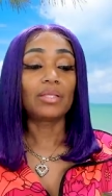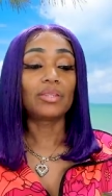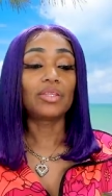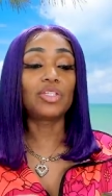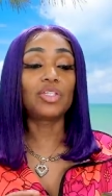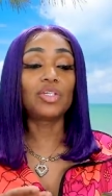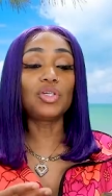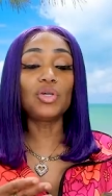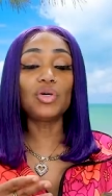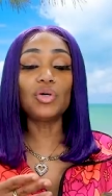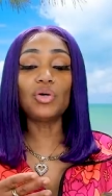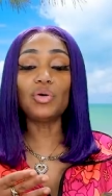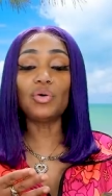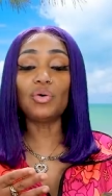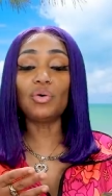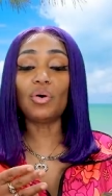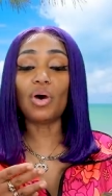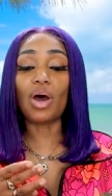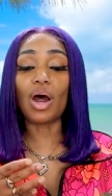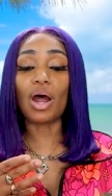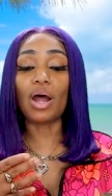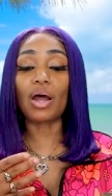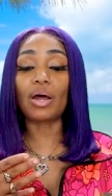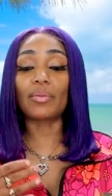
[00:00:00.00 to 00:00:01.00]

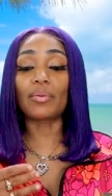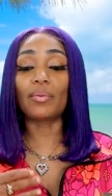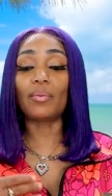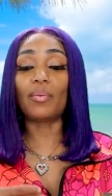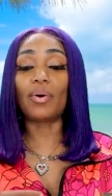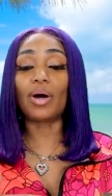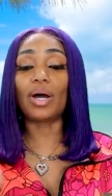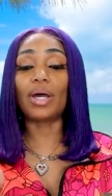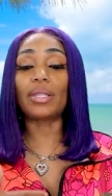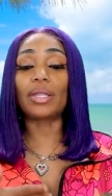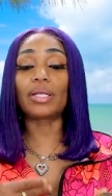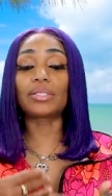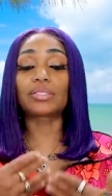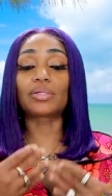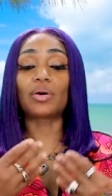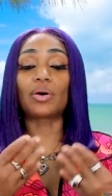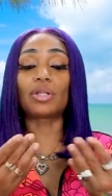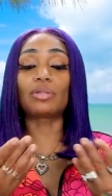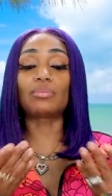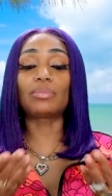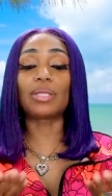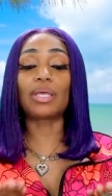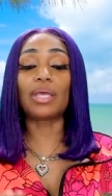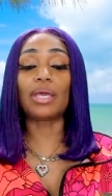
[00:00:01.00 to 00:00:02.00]
You are the one that's
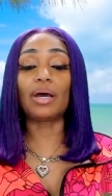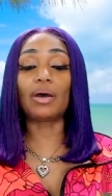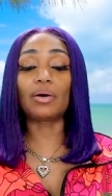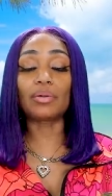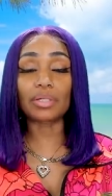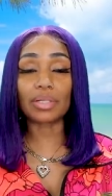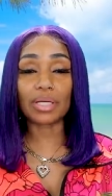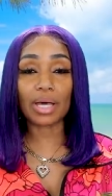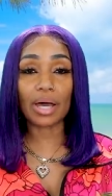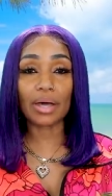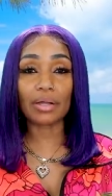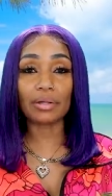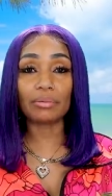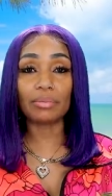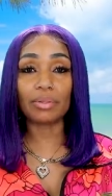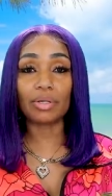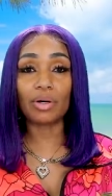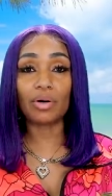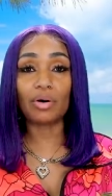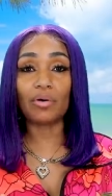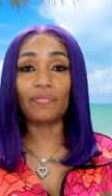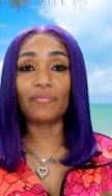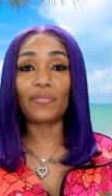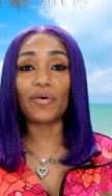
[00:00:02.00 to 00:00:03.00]
going to be held
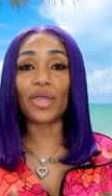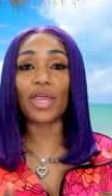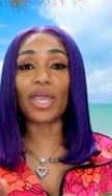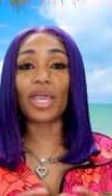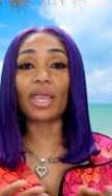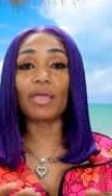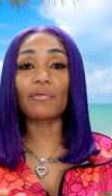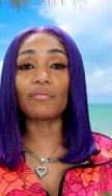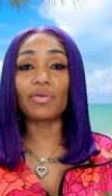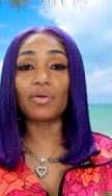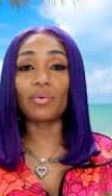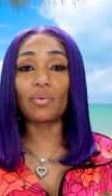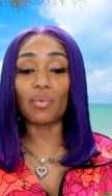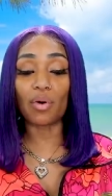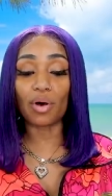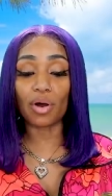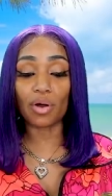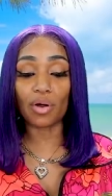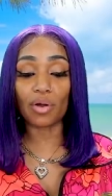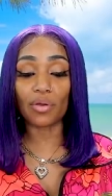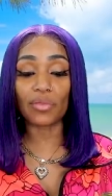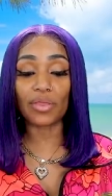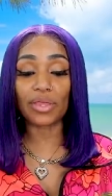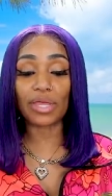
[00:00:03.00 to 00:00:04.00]
accountable for every
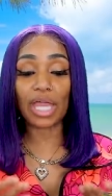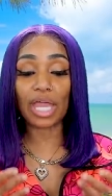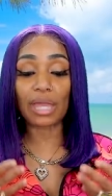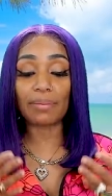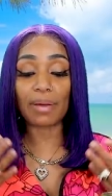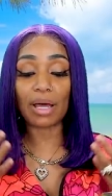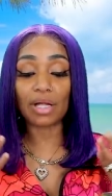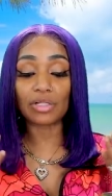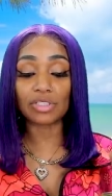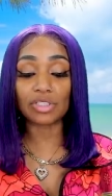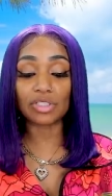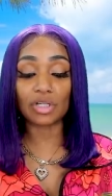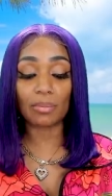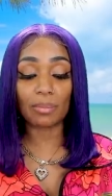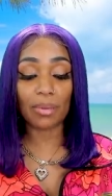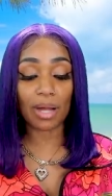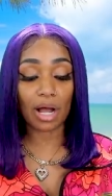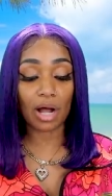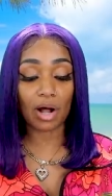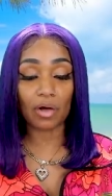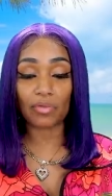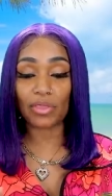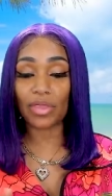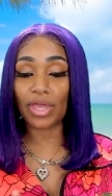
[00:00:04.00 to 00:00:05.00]
word that came out your
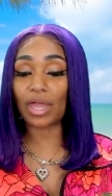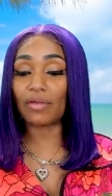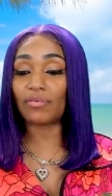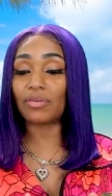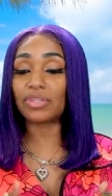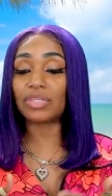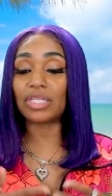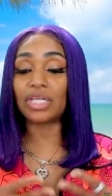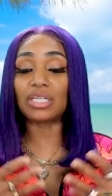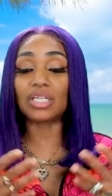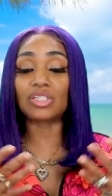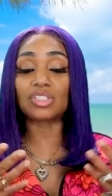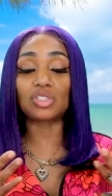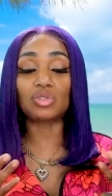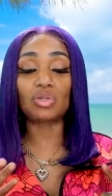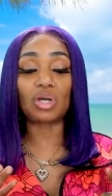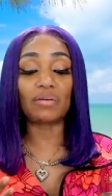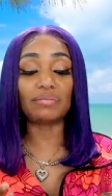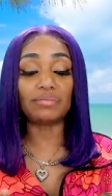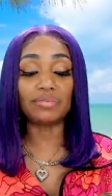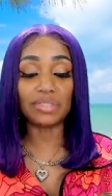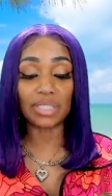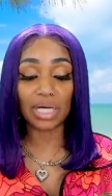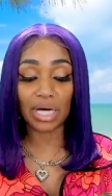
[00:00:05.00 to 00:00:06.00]
mouth. Everything that you
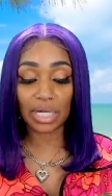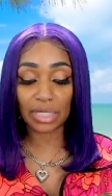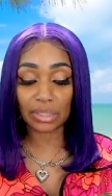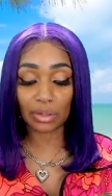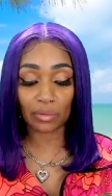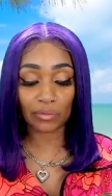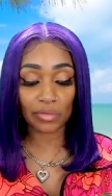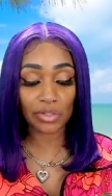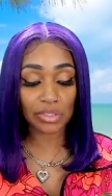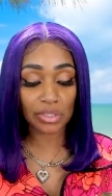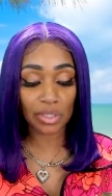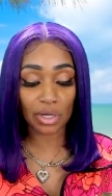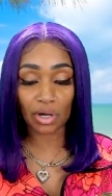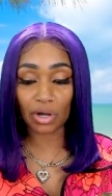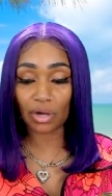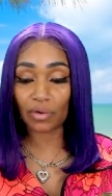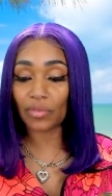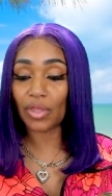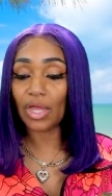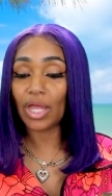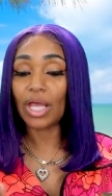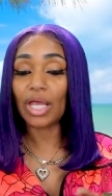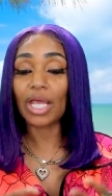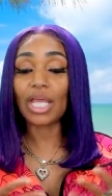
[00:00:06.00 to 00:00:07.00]
have done on this
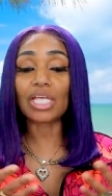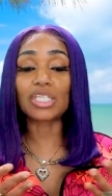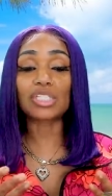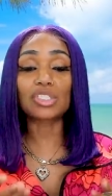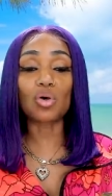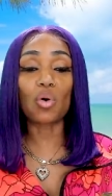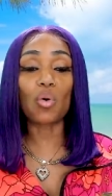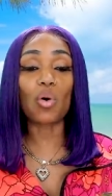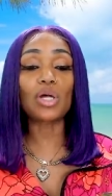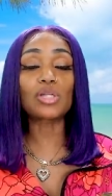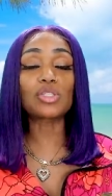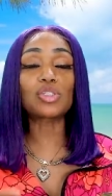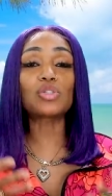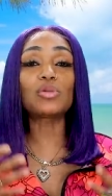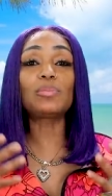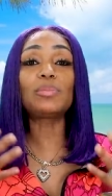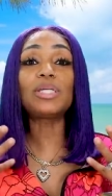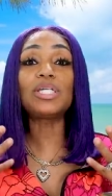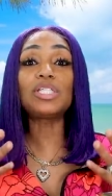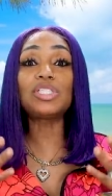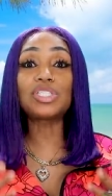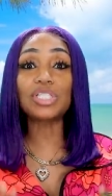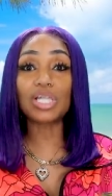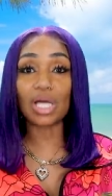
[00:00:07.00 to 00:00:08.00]
earth is going to
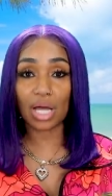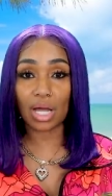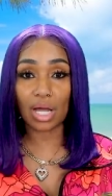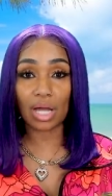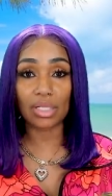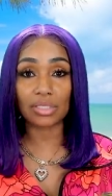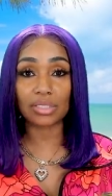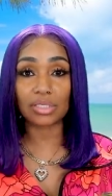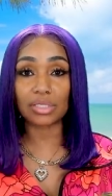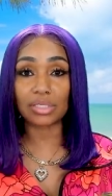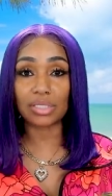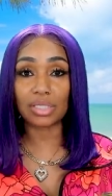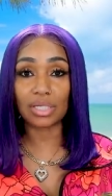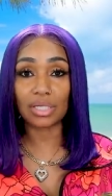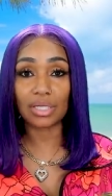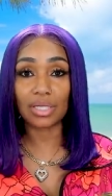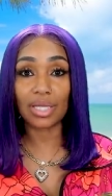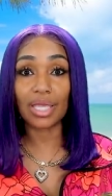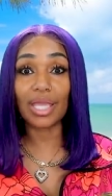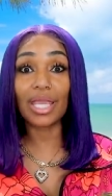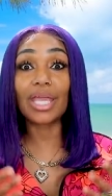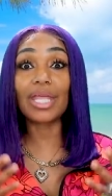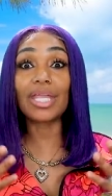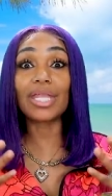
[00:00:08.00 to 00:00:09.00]
be judged
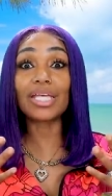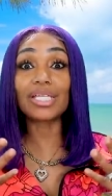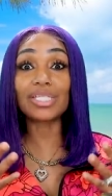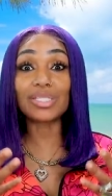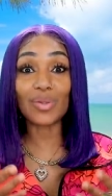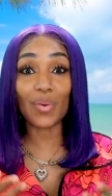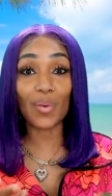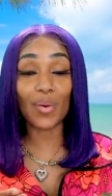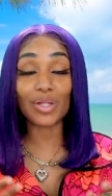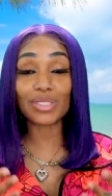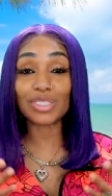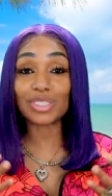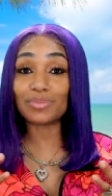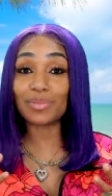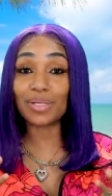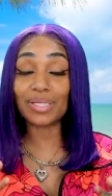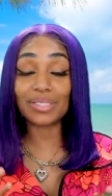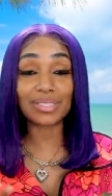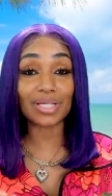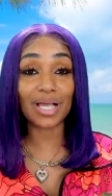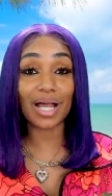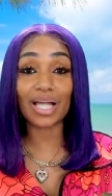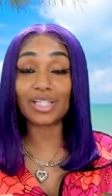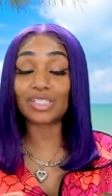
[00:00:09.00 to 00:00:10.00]
it is going to be
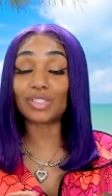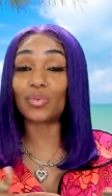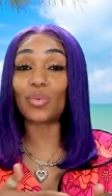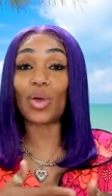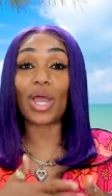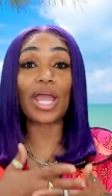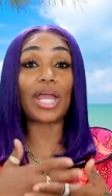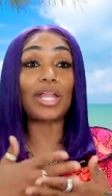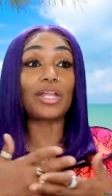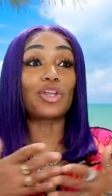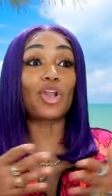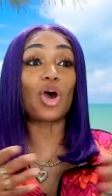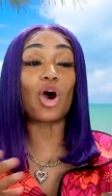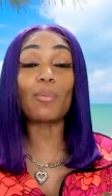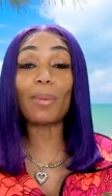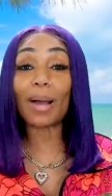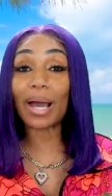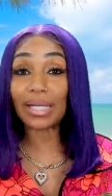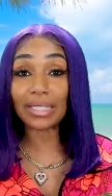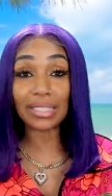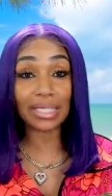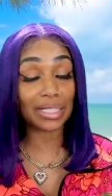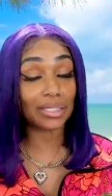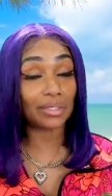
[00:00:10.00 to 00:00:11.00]
judged. and
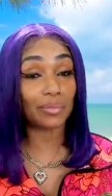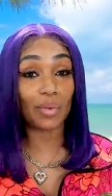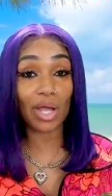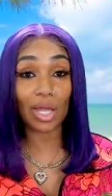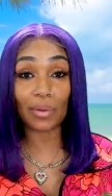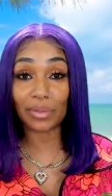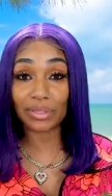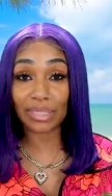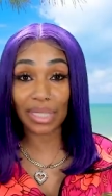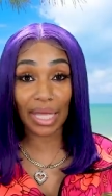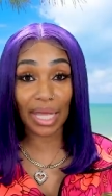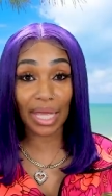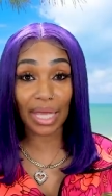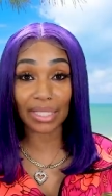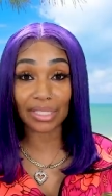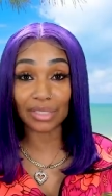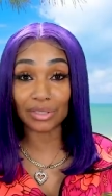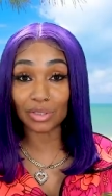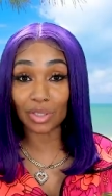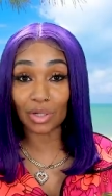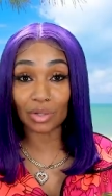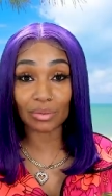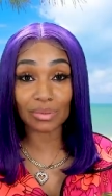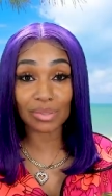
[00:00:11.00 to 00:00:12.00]
nobody getting away with that.
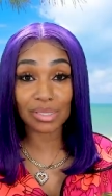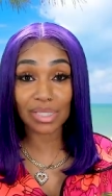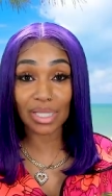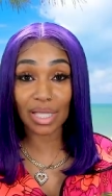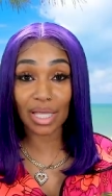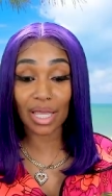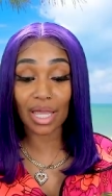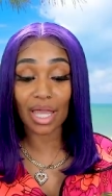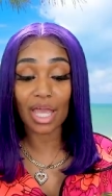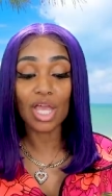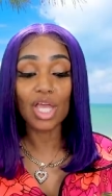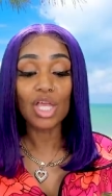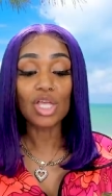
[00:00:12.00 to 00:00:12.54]
You know what I'm saying?